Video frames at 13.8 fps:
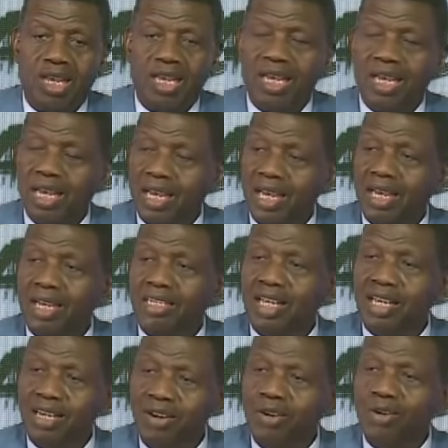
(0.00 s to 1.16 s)
He had
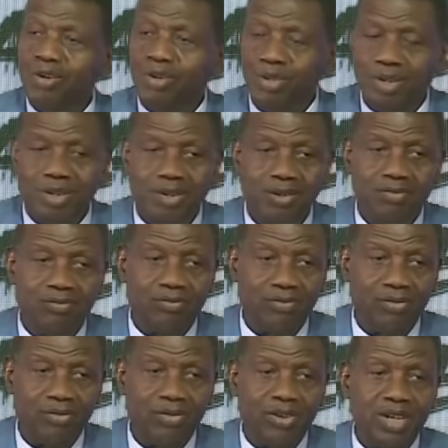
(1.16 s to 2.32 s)
a load
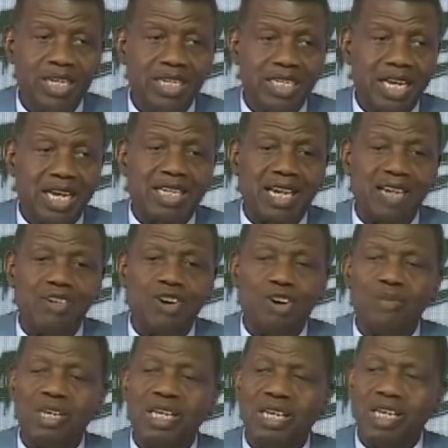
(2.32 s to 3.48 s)
that
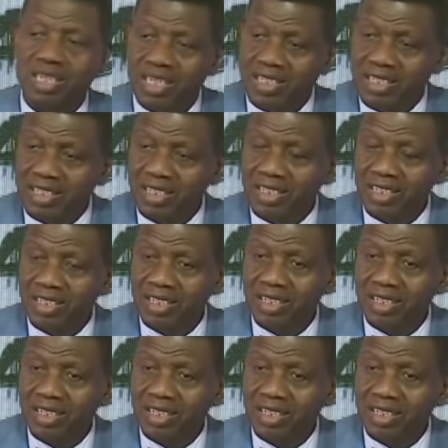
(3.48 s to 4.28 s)
cannot be hidden